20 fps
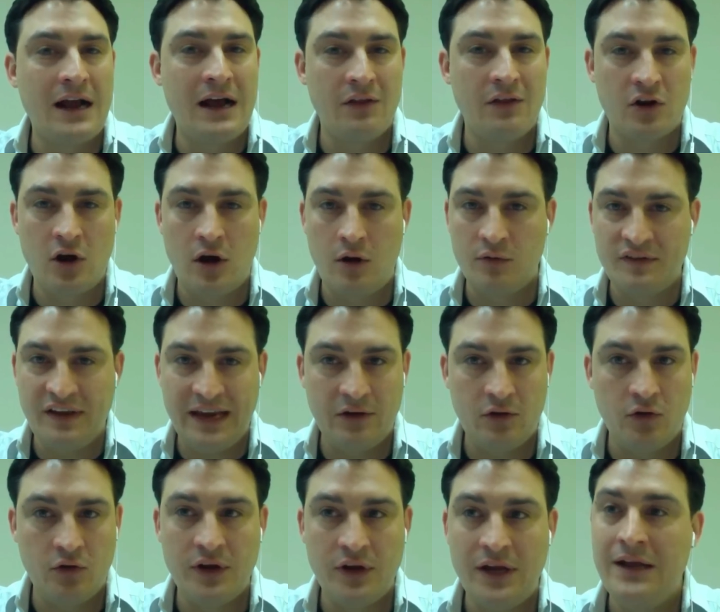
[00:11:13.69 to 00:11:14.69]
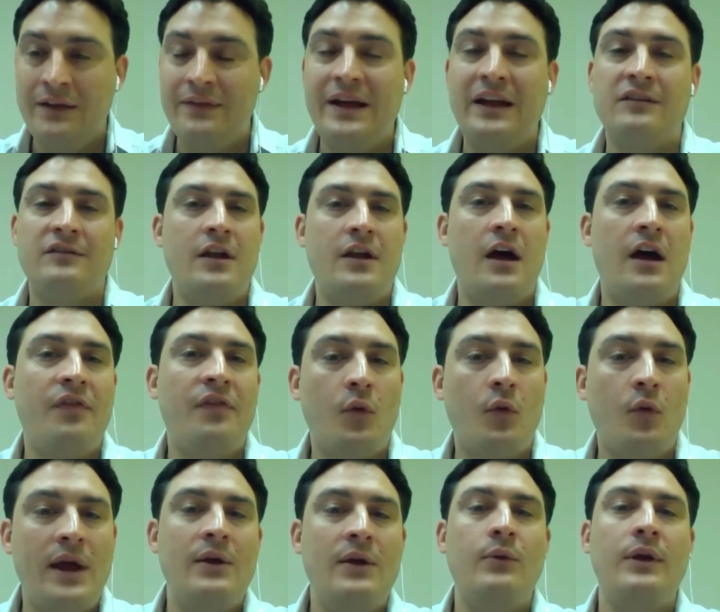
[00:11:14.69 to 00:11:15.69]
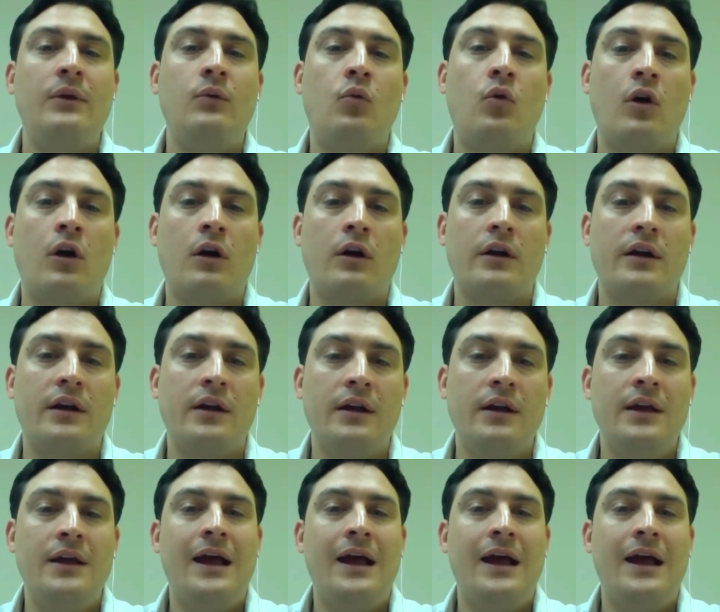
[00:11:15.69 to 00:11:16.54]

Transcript: how the call was handled. That is not the way we work.